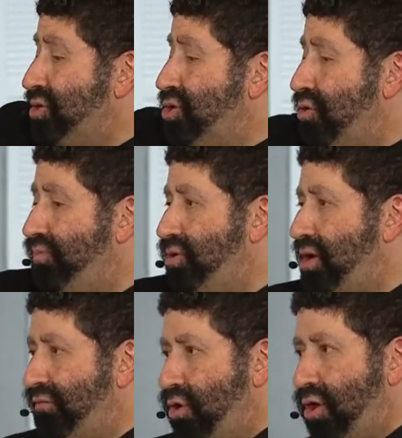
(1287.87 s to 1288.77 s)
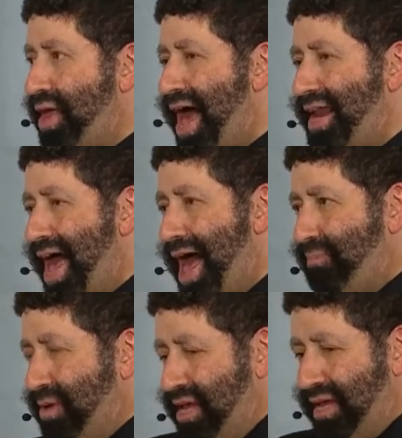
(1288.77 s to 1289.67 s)
So you have all that
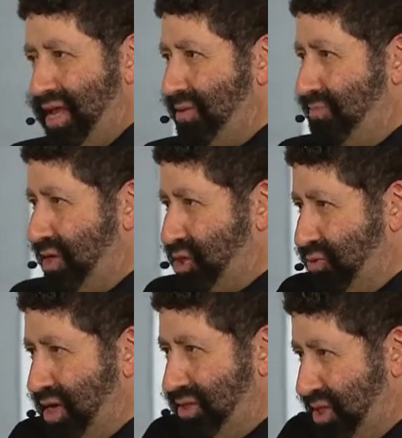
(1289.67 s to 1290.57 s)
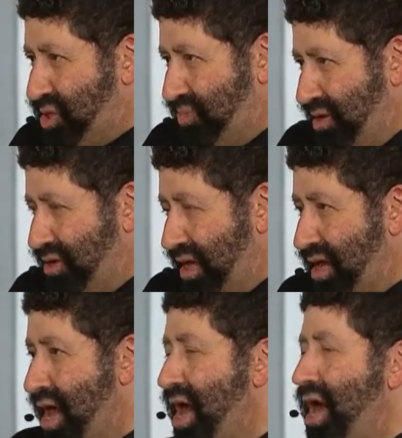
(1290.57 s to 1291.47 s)
happening in between this period.